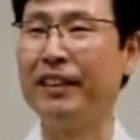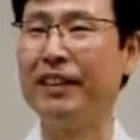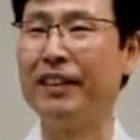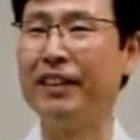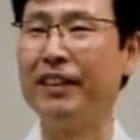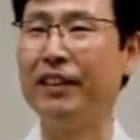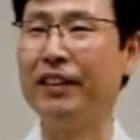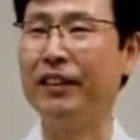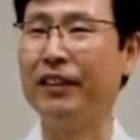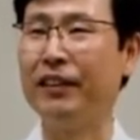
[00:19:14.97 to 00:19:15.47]

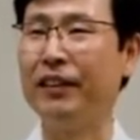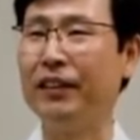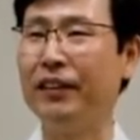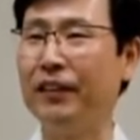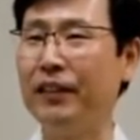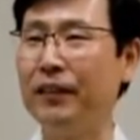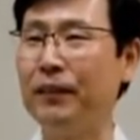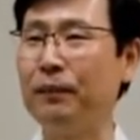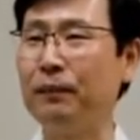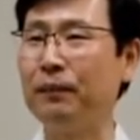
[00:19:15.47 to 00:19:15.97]

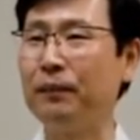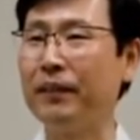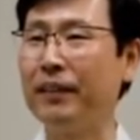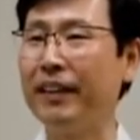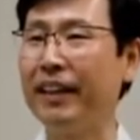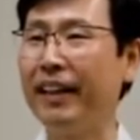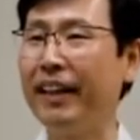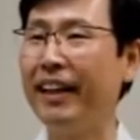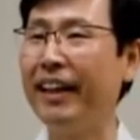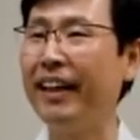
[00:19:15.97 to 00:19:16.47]
So,
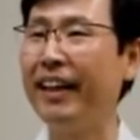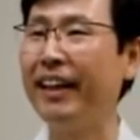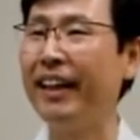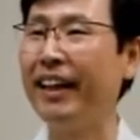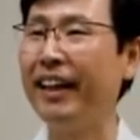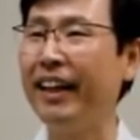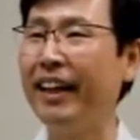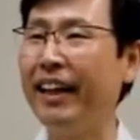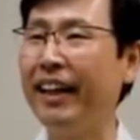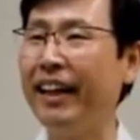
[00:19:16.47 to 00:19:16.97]

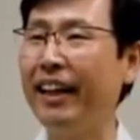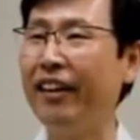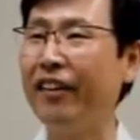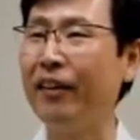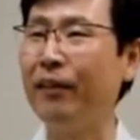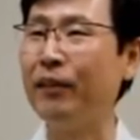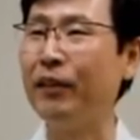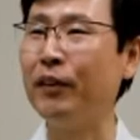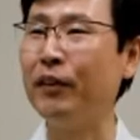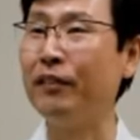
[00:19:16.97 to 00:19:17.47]
hello
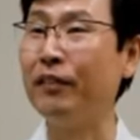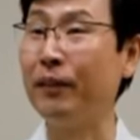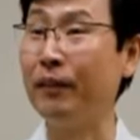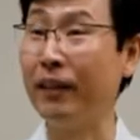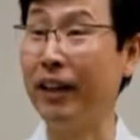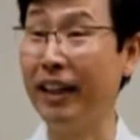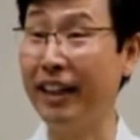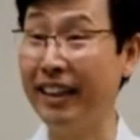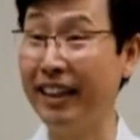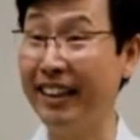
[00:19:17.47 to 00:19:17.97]
everyone from
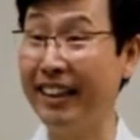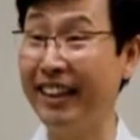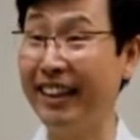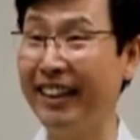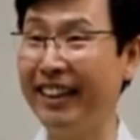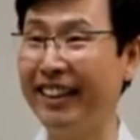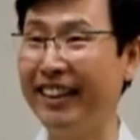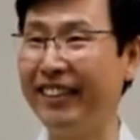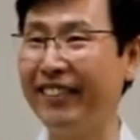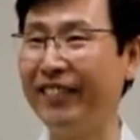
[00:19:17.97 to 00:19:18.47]

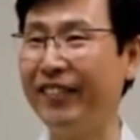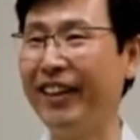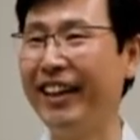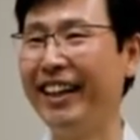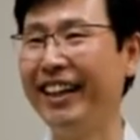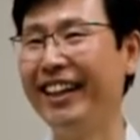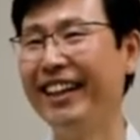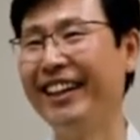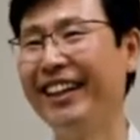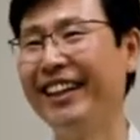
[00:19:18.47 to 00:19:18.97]
London.
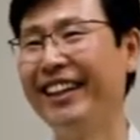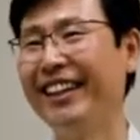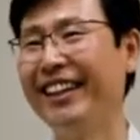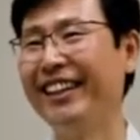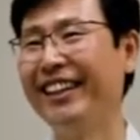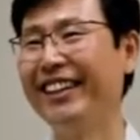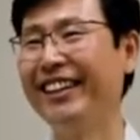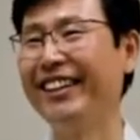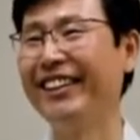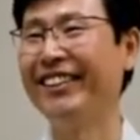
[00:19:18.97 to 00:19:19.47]

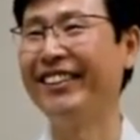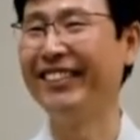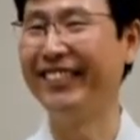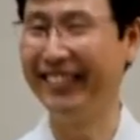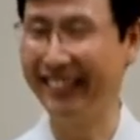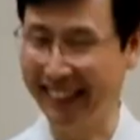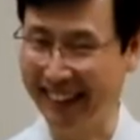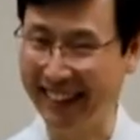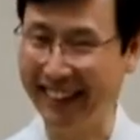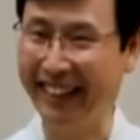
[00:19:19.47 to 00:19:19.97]
Wow.
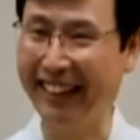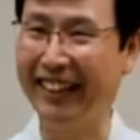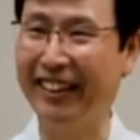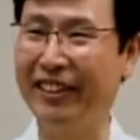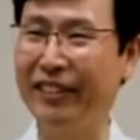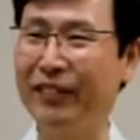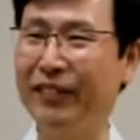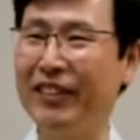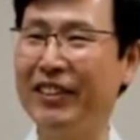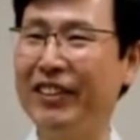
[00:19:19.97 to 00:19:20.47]
Thank
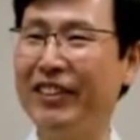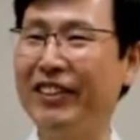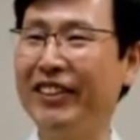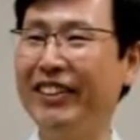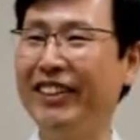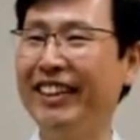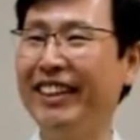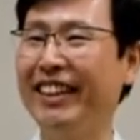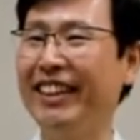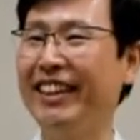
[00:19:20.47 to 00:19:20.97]
you for
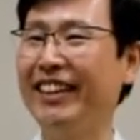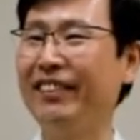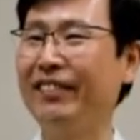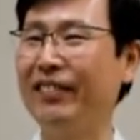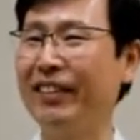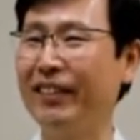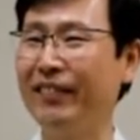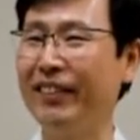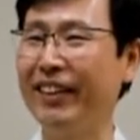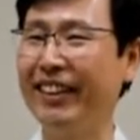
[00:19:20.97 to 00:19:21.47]
joining
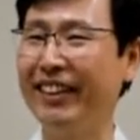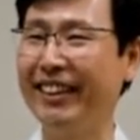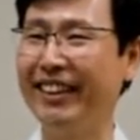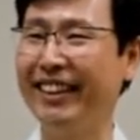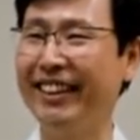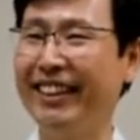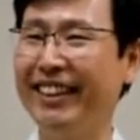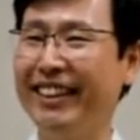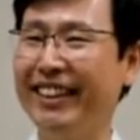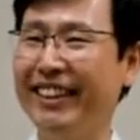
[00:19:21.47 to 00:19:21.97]
from
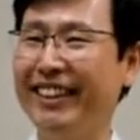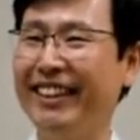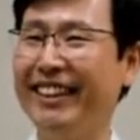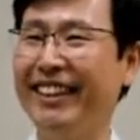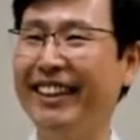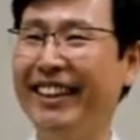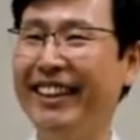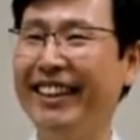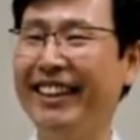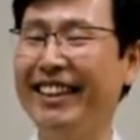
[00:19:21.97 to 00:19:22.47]
London.
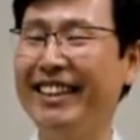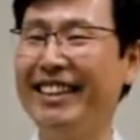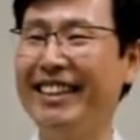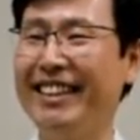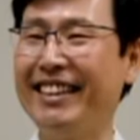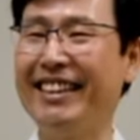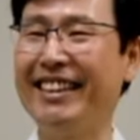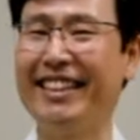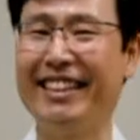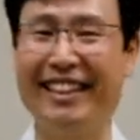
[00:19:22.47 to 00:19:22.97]
Yes.
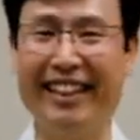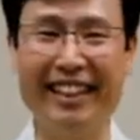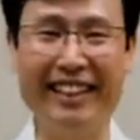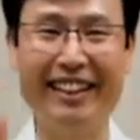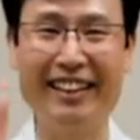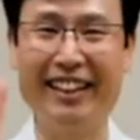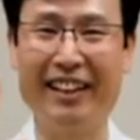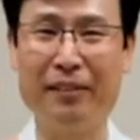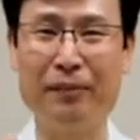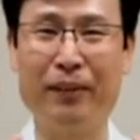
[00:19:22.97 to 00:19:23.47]
Sending
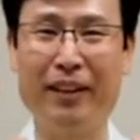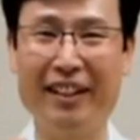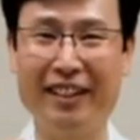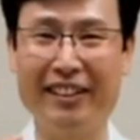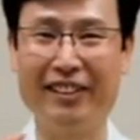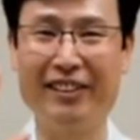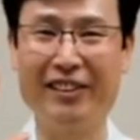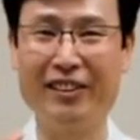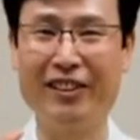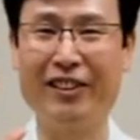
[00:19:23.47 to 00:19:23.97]
light
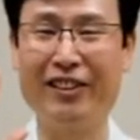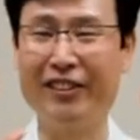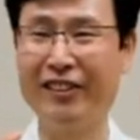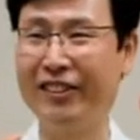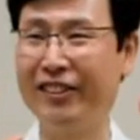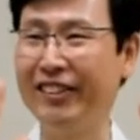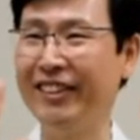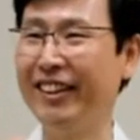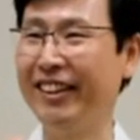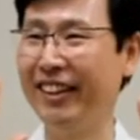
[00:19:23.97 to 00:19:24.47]
particles
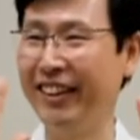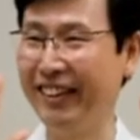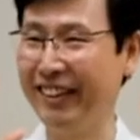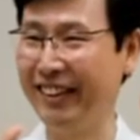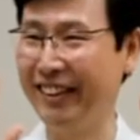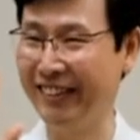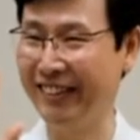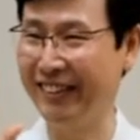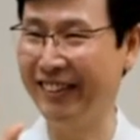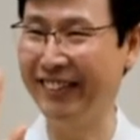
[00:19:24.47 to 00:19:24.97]
to
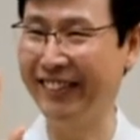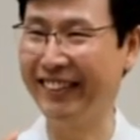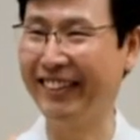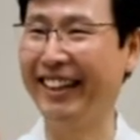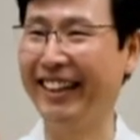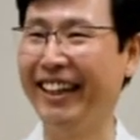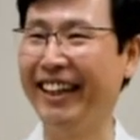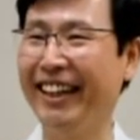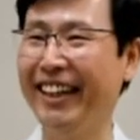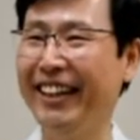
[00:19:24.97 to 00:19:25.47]
London too.
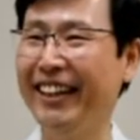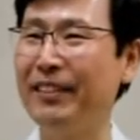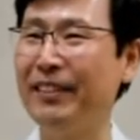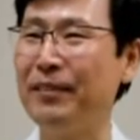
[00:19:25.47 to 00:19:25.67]
Okay.